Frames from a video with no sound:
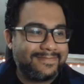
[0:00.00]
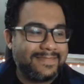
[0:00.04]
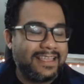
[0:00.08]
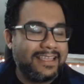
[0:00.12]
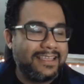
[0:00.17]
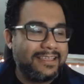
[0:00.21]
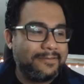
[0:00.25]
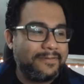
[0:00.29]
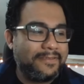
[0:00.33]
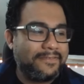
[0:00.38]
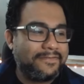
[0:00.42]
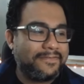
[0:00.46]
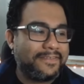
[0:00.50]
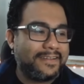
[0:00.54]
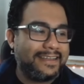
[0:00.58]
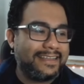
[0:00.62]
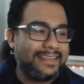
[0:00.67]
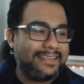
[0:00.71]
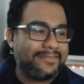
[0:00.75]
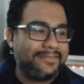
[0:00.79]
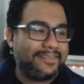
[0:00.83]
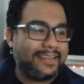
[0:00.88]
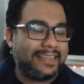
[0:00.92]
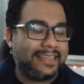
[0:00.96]
It'd be
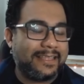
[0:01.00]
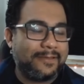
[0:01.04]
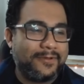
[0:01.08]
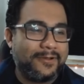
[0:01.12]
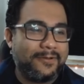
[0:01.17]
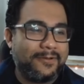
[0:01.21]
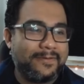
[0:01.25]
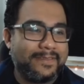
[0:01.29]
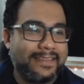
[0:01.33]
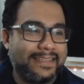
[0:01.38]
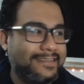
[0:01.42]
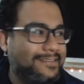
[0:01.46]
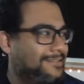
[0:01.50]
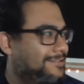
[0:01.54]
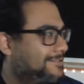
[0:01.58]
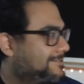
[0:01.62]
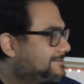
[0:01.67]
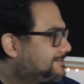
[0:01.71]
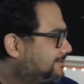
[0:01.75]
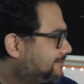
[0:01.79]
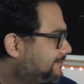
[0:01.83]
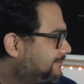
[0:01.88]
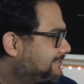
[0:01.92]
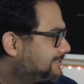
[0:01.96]
funny if at that moment they
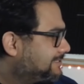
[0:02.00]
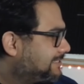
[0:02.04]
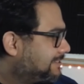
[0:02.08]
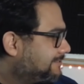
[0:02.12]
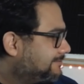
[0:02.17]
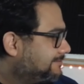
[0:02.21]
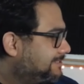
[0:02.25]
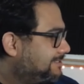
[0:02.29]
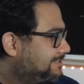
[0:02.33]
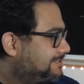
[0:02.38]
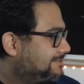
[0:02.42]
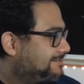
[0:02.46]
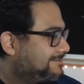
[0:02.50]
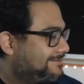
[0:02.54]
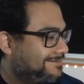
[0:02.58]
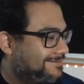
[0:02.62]
looked over, it's like, what?